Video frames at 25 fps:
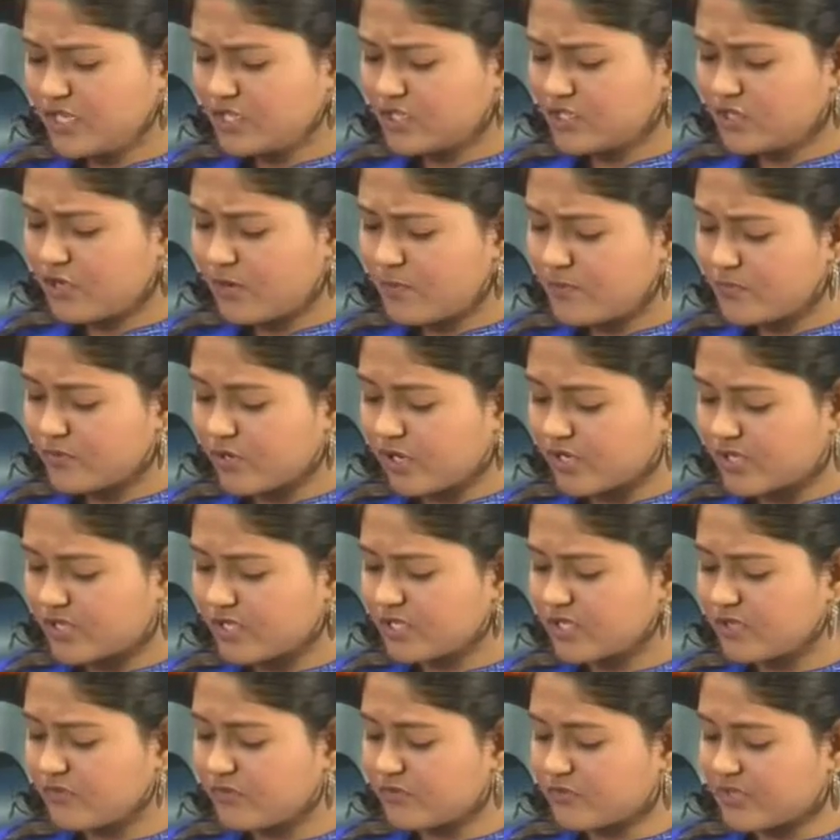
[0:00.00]
is your
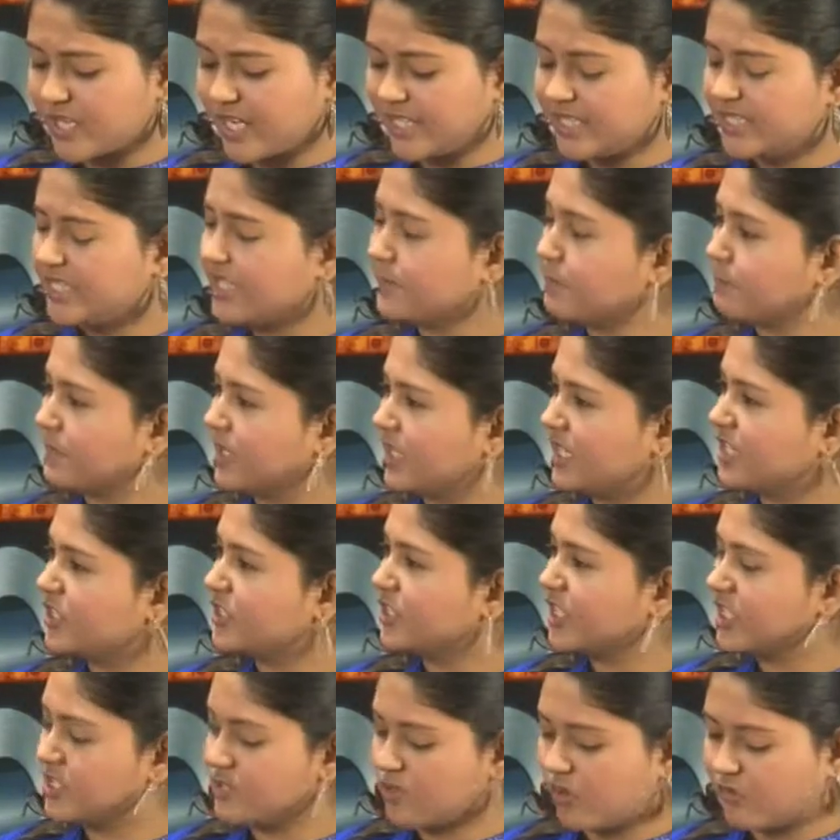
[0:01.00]
process of writing middle
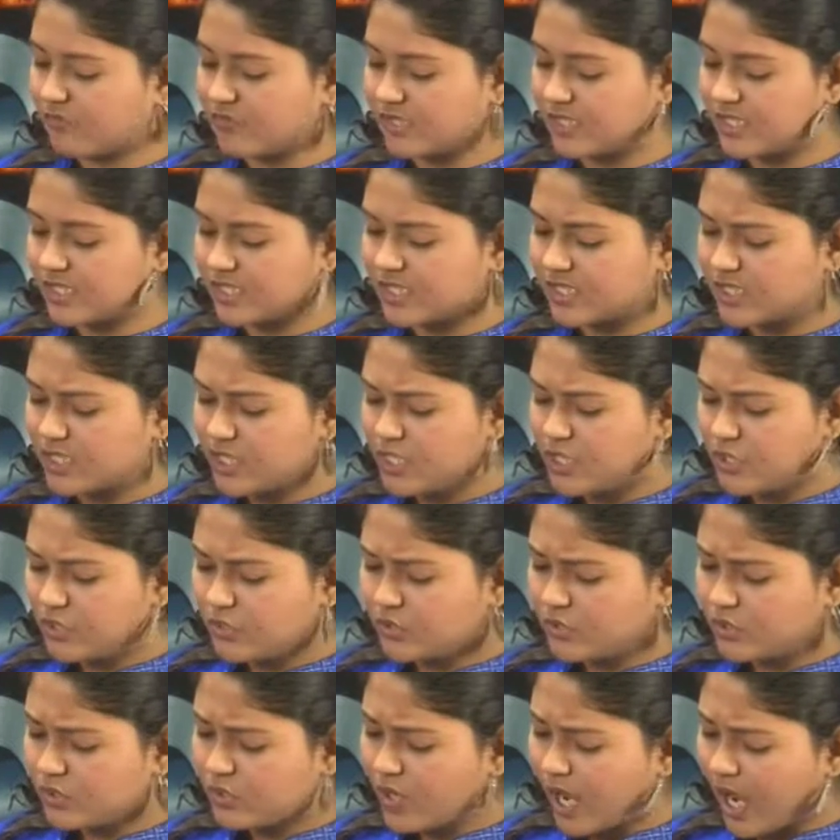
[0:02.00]
grade novels?
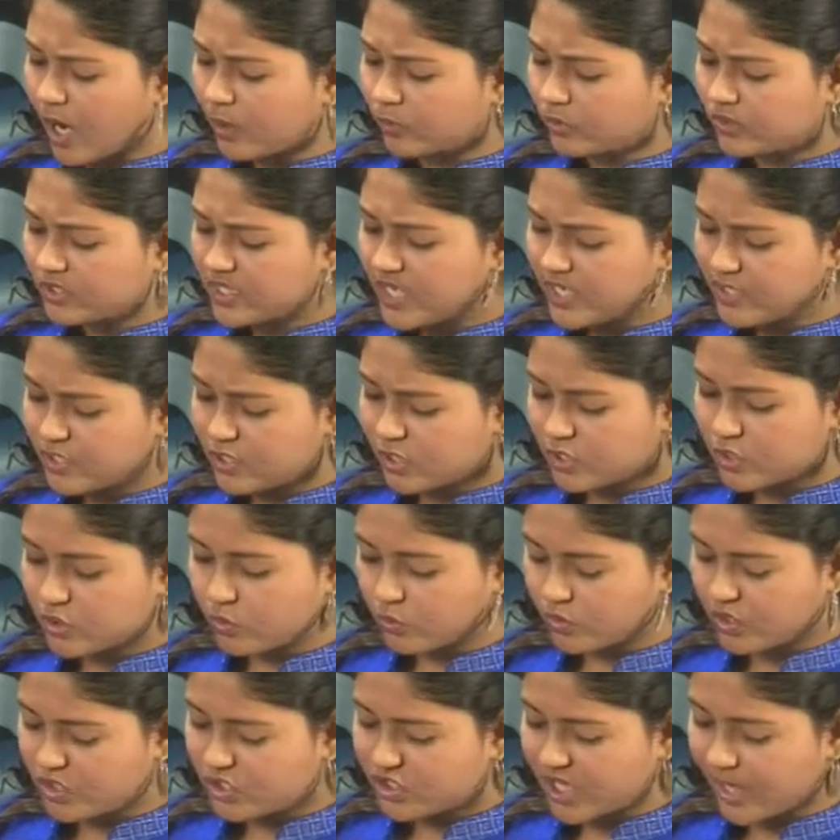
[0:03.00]
Do you outline your
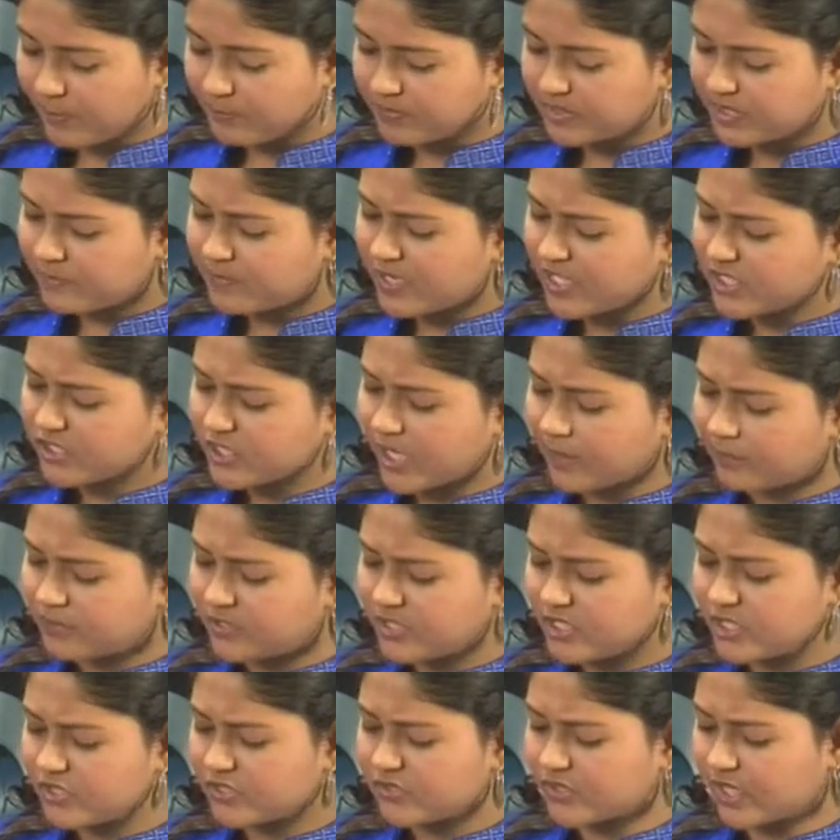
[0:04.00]
story chapter by
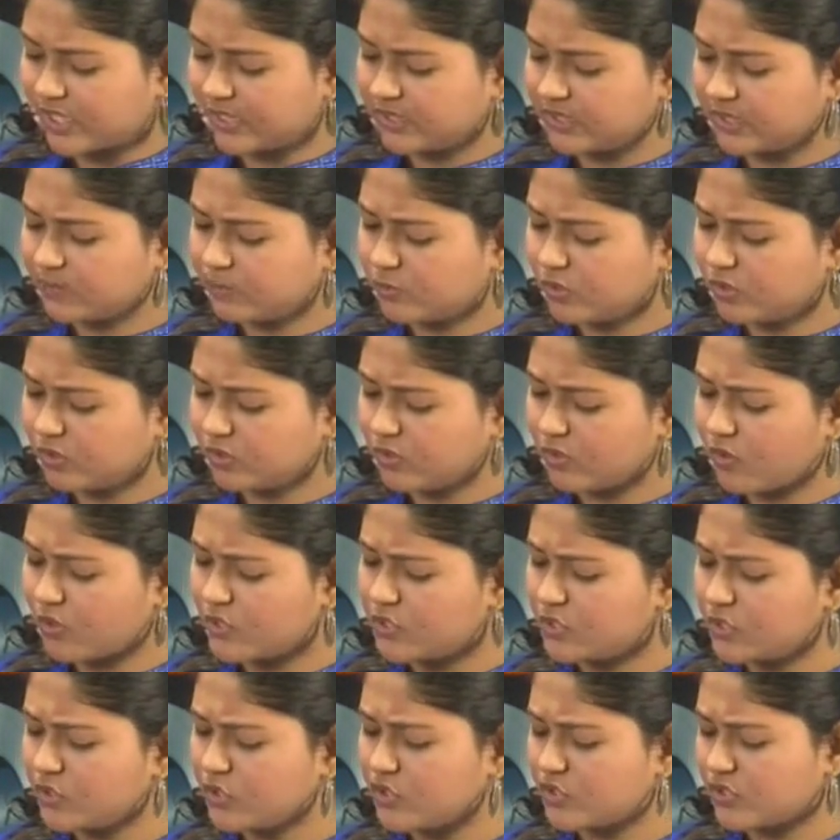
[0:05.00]
chapter and write the book
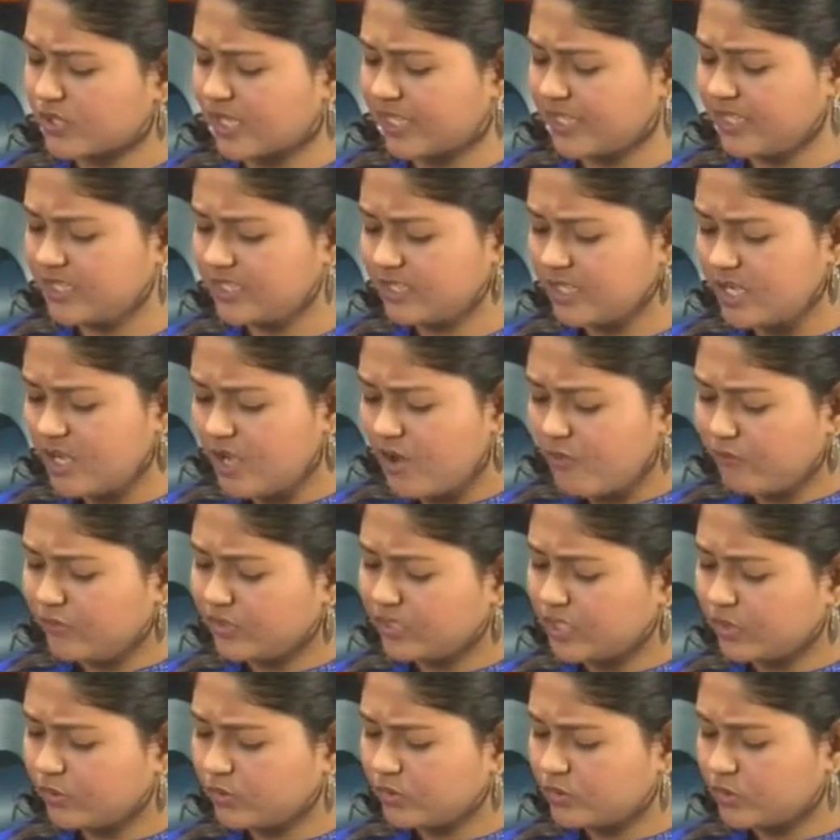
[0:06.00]
or do you write
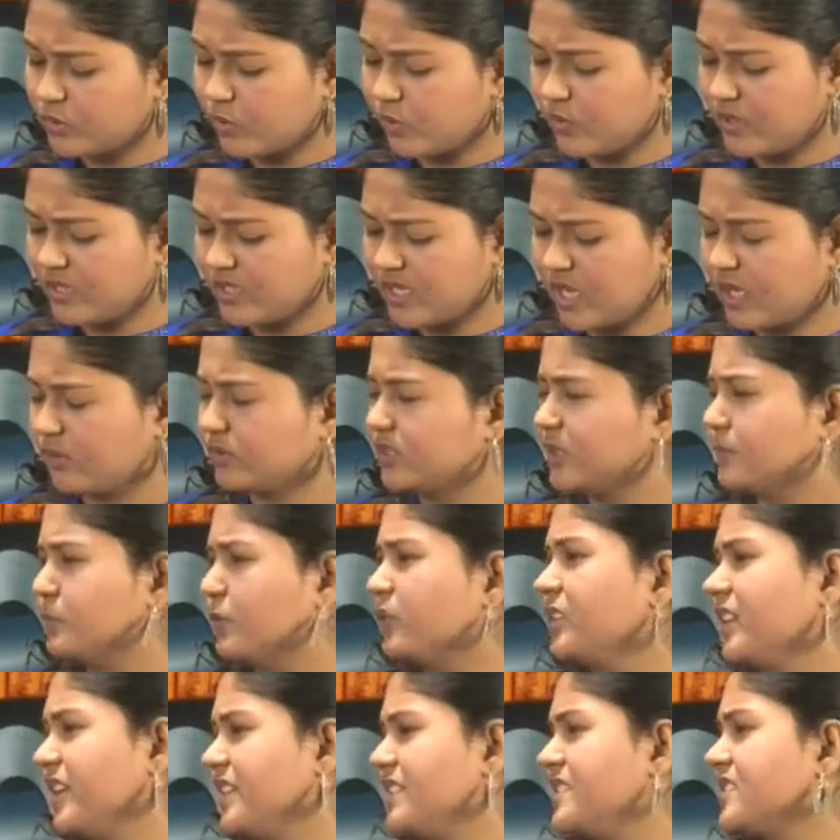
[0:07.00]
without knowing how the
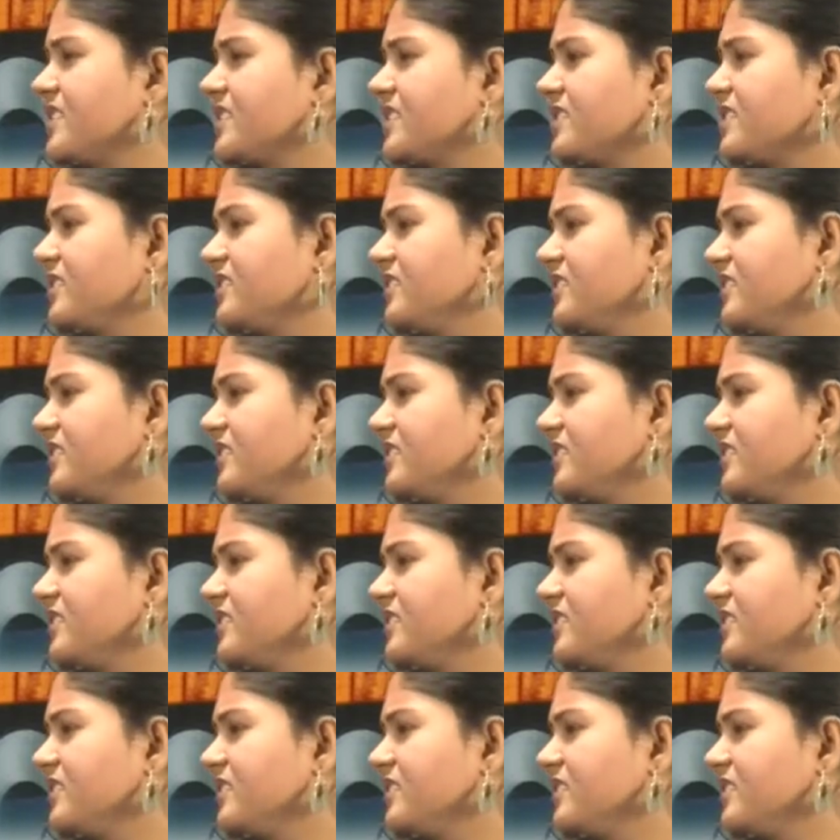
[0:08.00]
book ends?